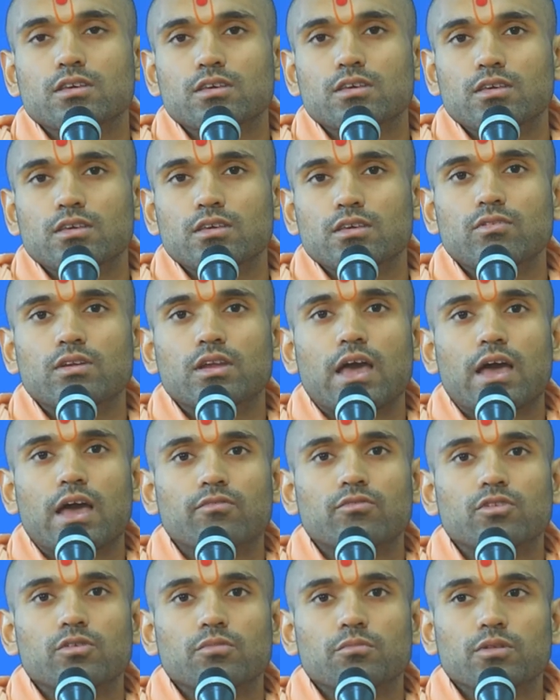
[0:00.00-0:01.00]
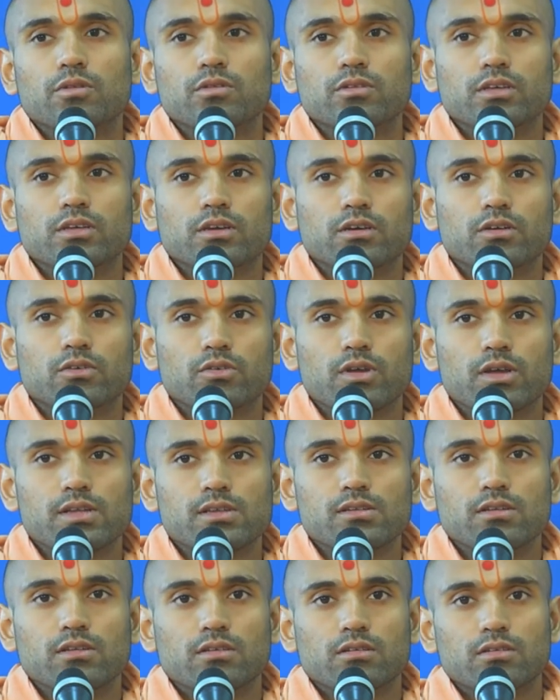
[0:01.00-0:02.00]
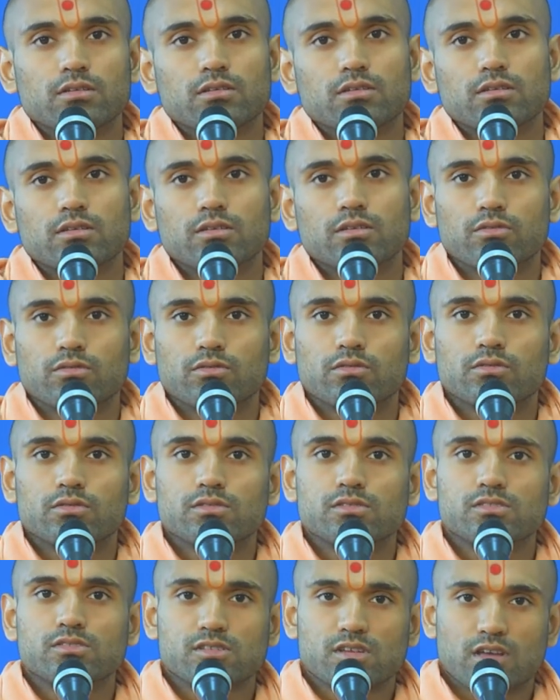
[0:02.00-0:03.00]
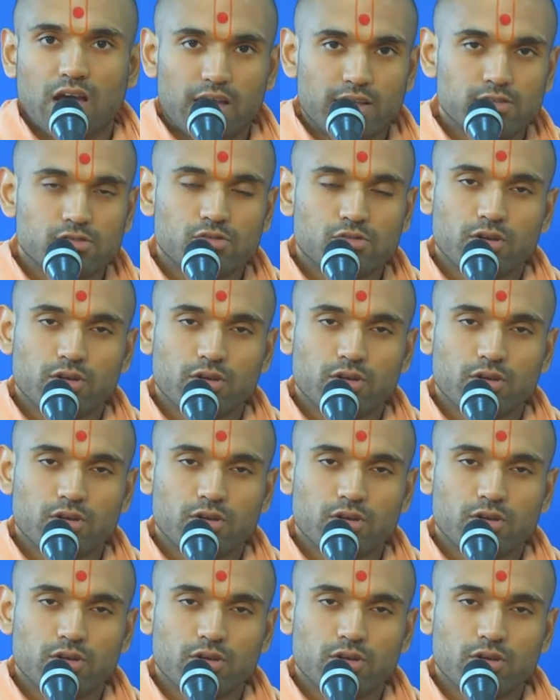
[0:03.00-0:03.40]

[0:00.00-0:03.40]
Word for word: after building a great skyscraper,